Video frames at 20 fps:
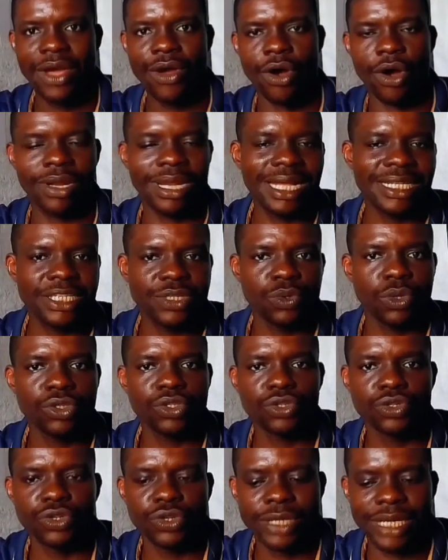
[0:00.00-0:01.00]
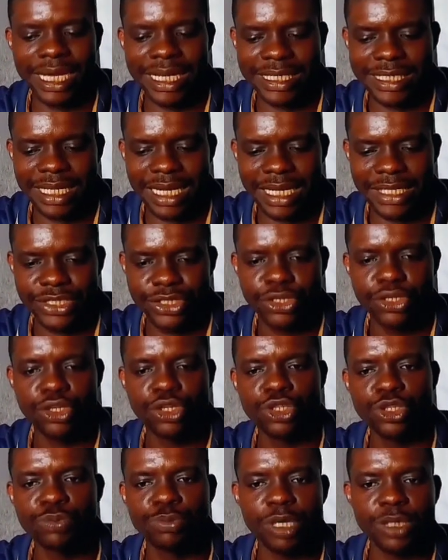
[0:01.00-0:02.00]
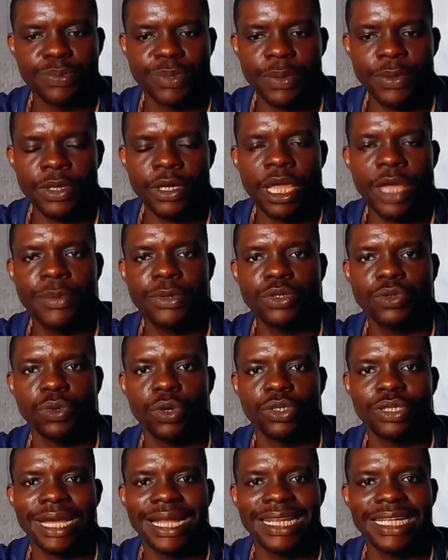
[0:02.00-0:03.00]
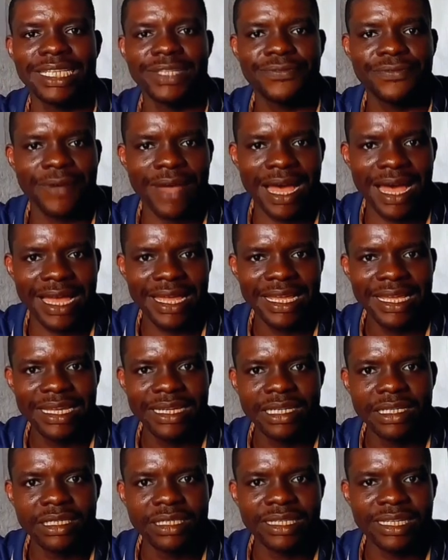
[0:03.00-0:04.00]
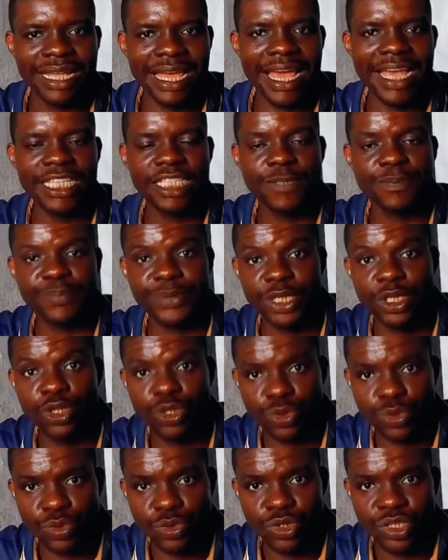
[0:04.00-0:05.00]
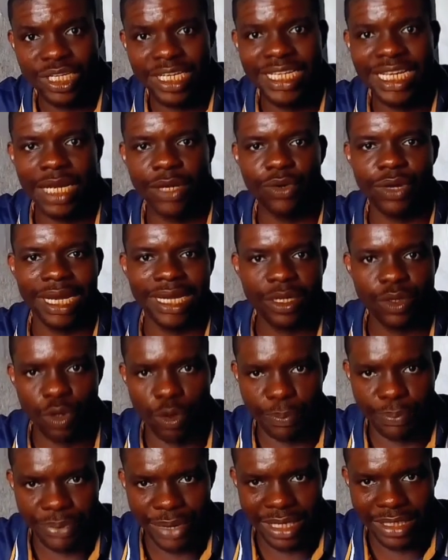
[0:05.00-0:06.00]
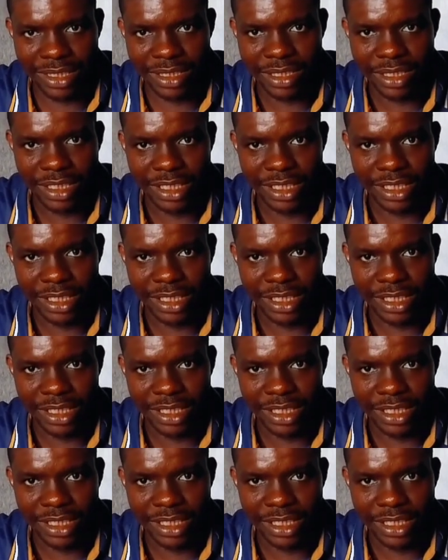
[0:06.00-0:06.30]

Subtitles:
Another thing you want to know here is that you must be able to identify the sp2 in an organic compound.